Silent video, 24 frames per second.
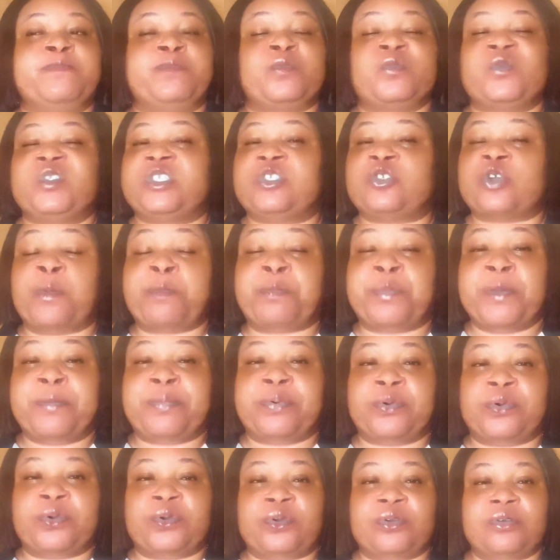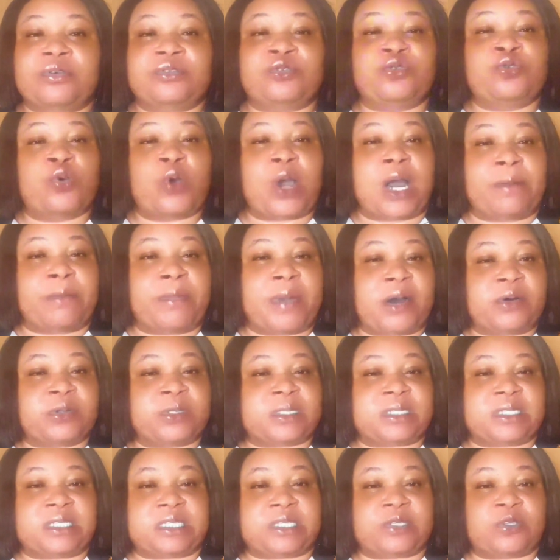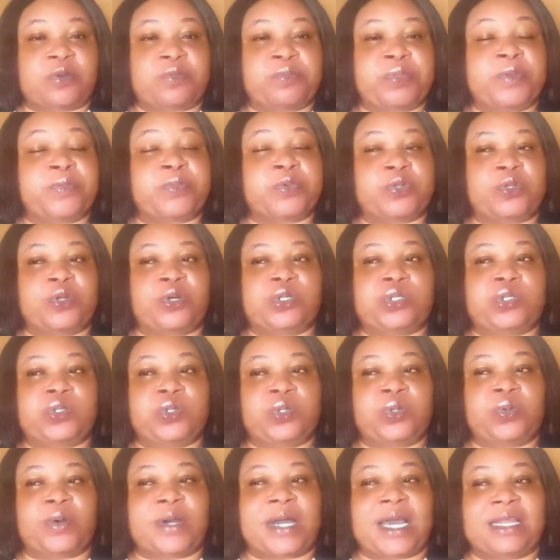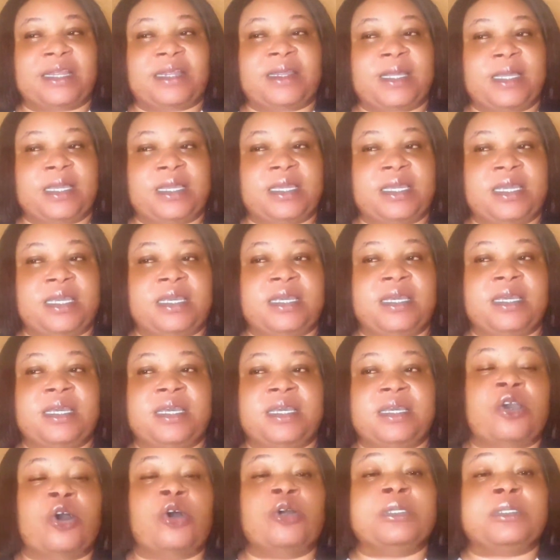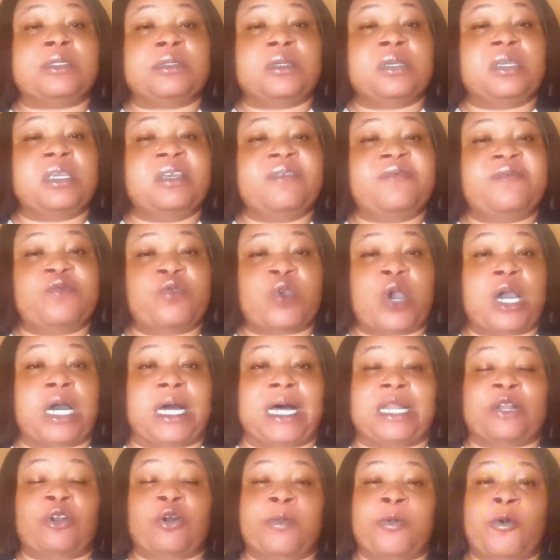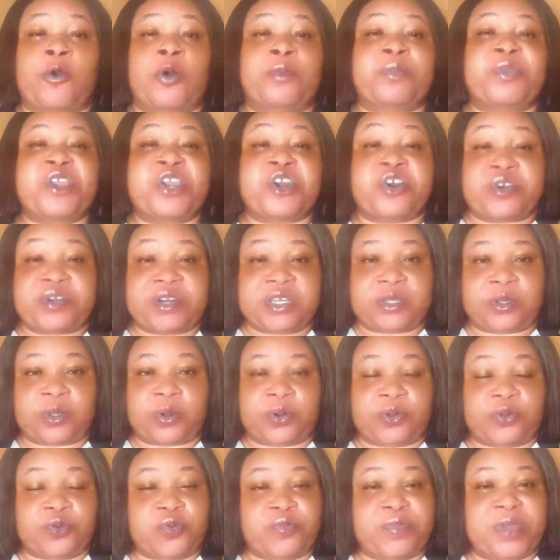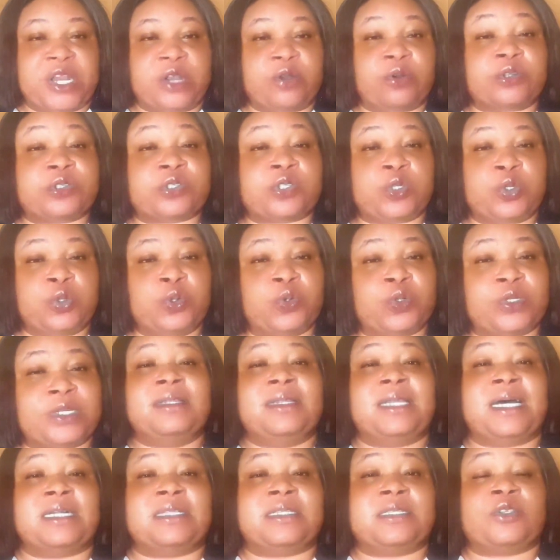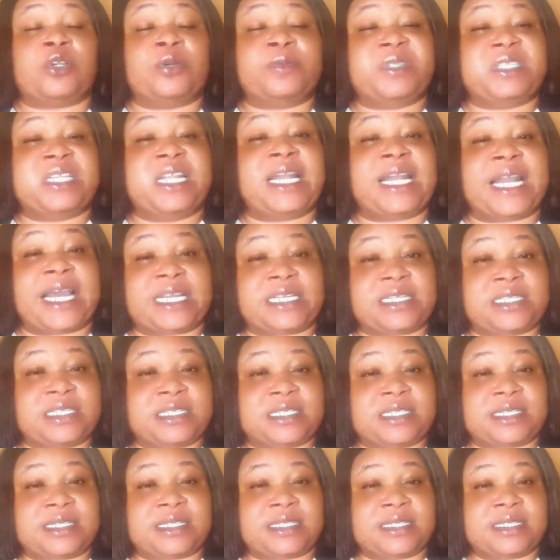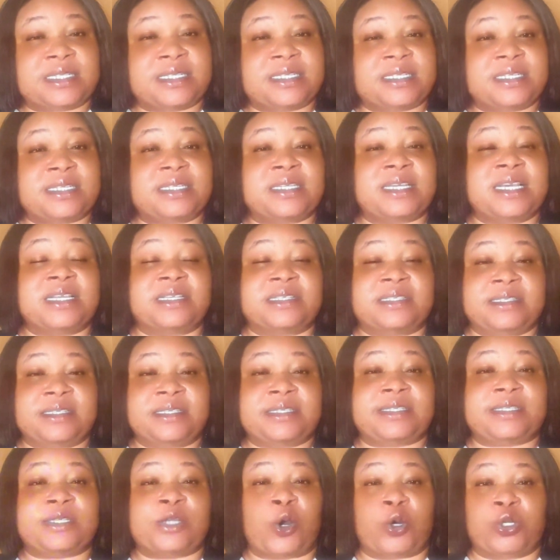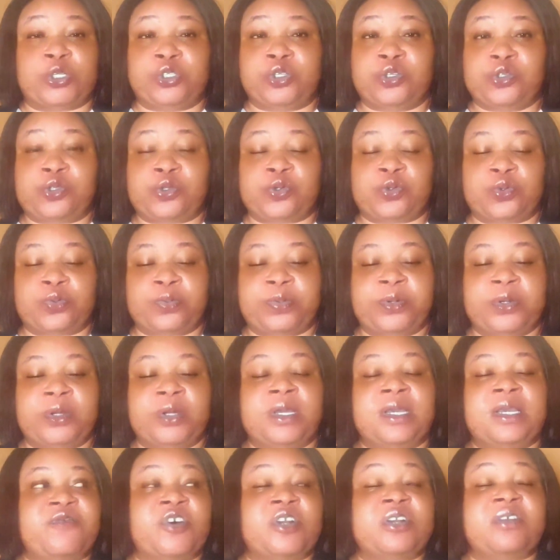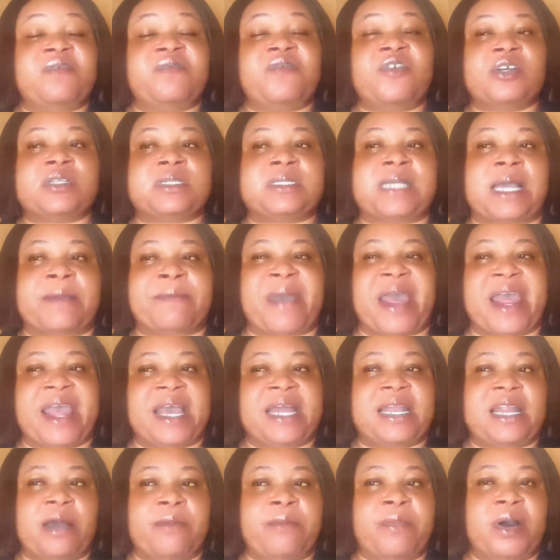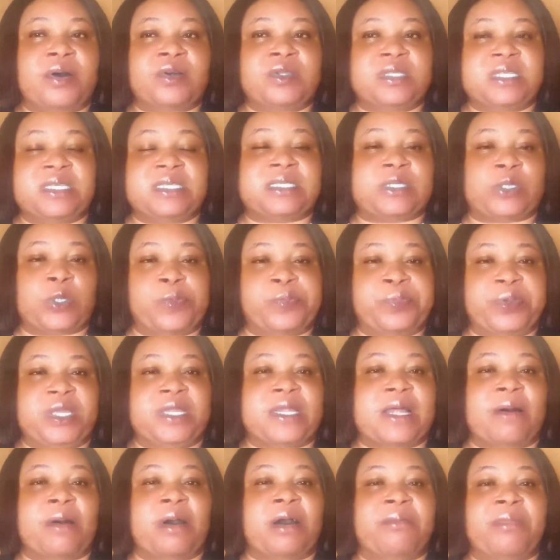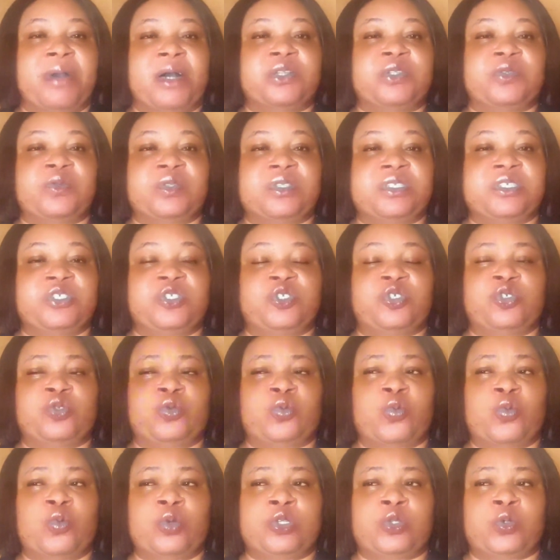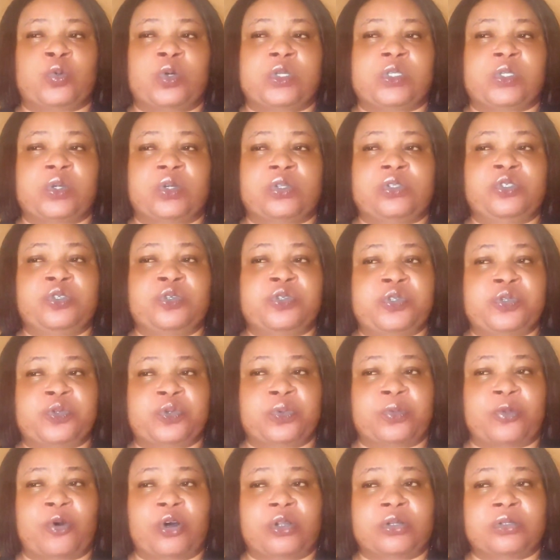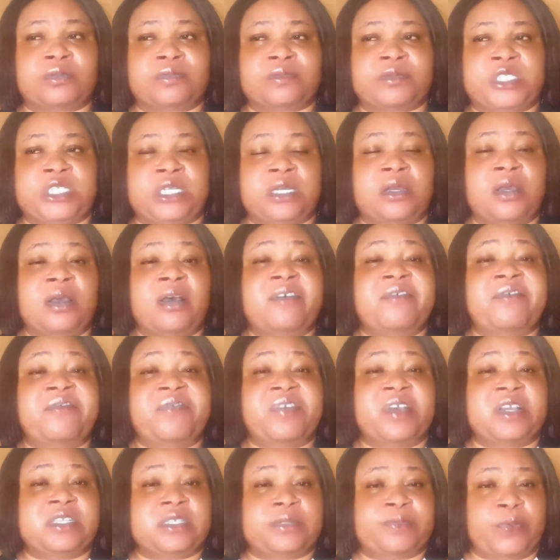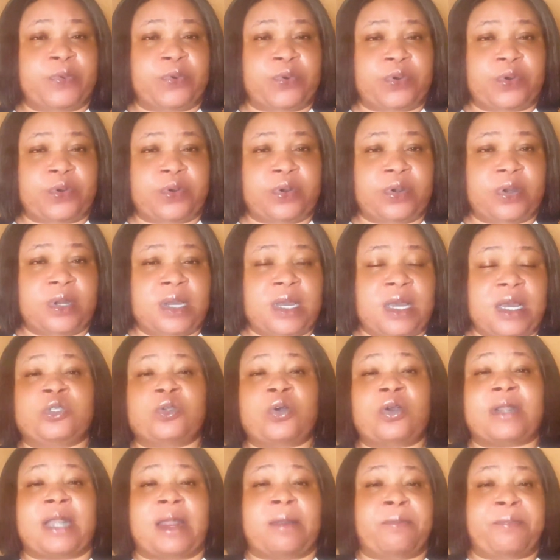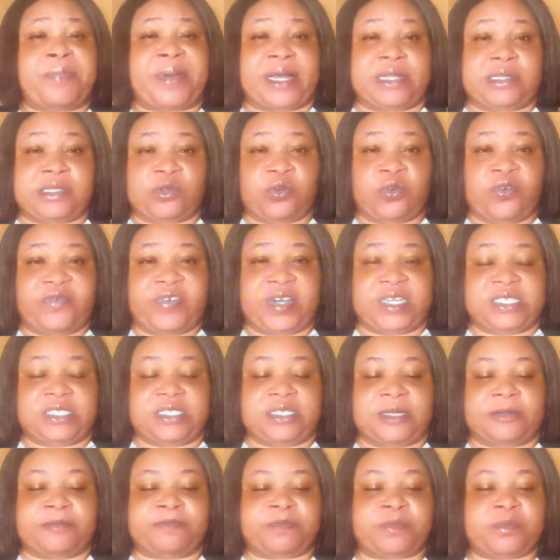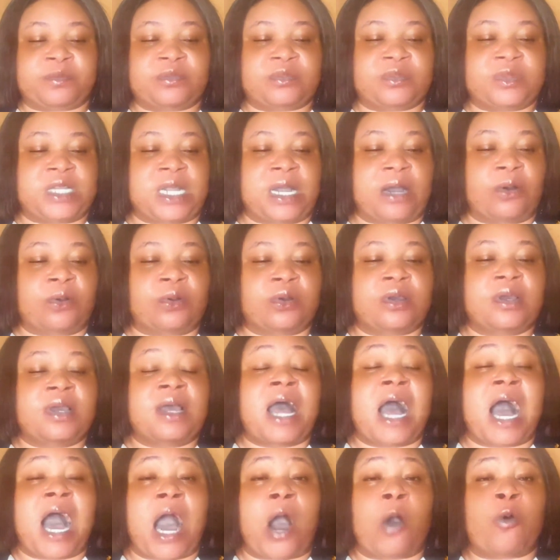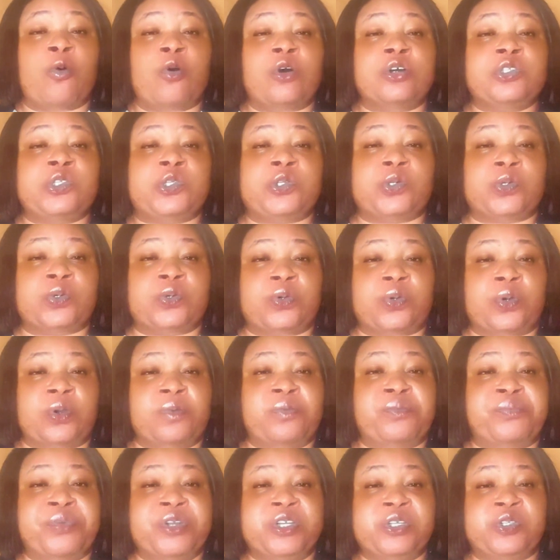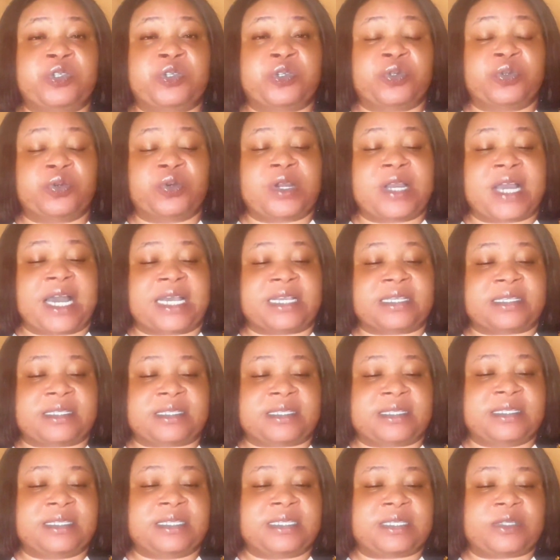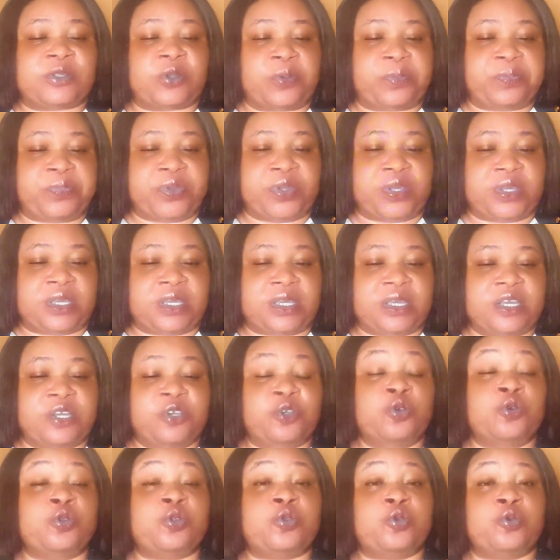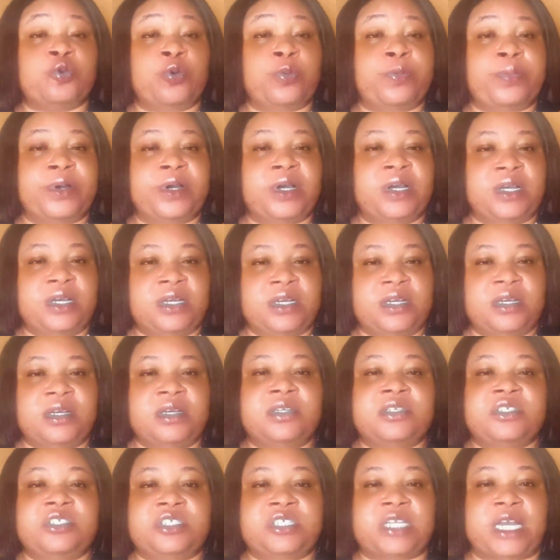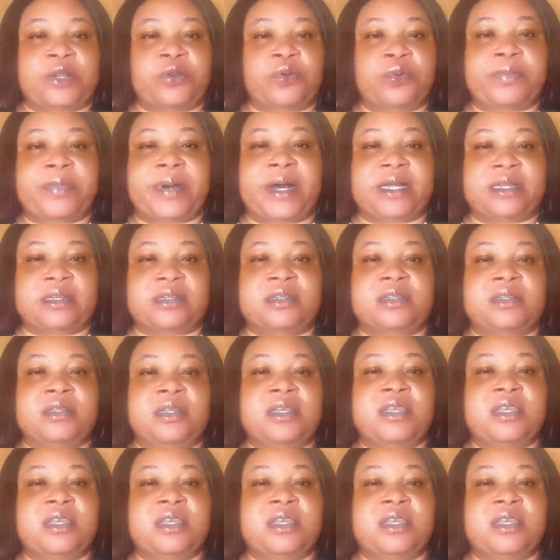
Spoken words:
Some people know about it, some people doesn't know. I think if you are an upcoming creator, you may not know that something like this exists on YouTube. For the first time I heard about this topic that I'm about to teach you, it was on YouTube, on Facebook. So rampant over there. Now I want to bring to you guys this topic: YouTube shadow banned.